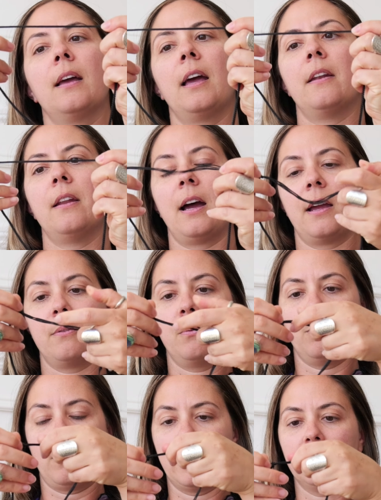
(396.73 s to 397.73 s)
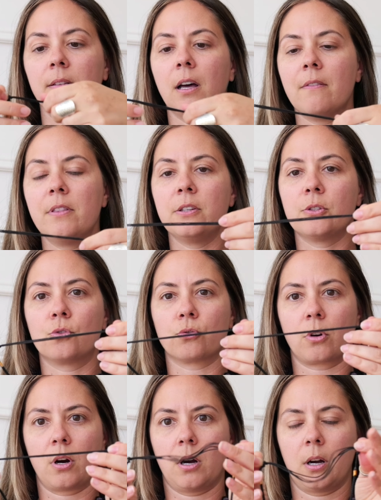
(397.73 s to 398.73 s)
And I love these
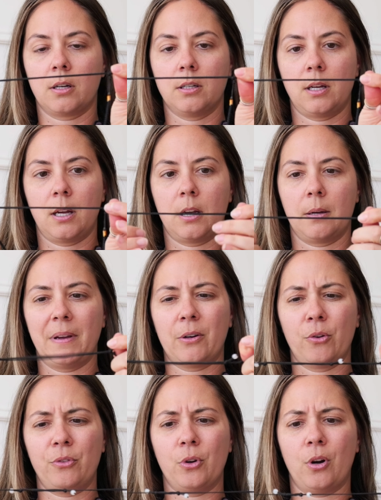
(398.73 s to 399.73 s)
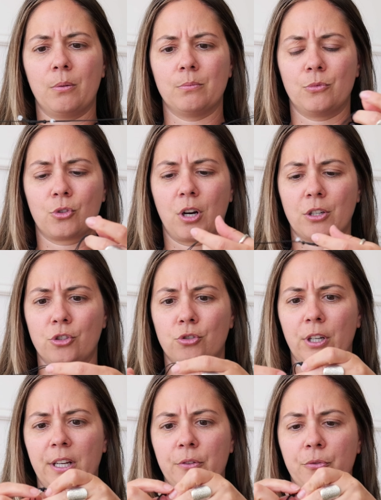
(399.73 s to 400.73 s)
I don't know if you call them
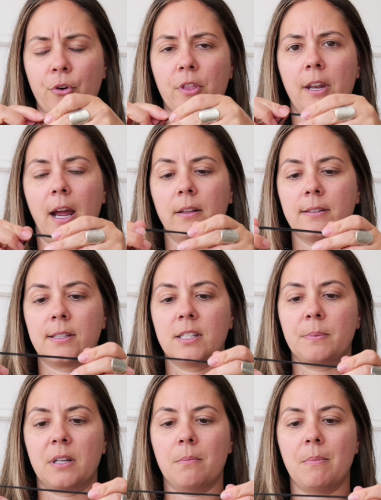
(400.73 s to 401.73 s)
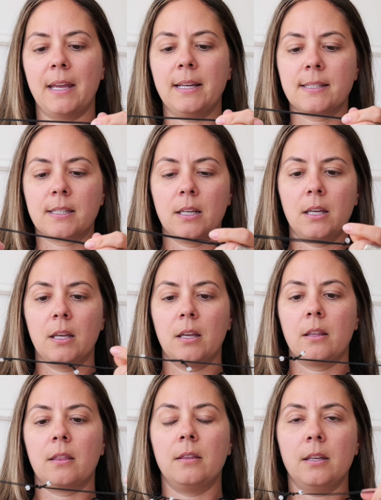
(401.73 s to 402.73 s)
drawstring for the necklaces, but it makes
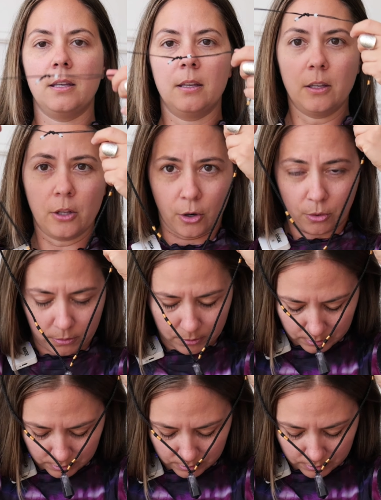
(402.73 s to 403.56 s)
the,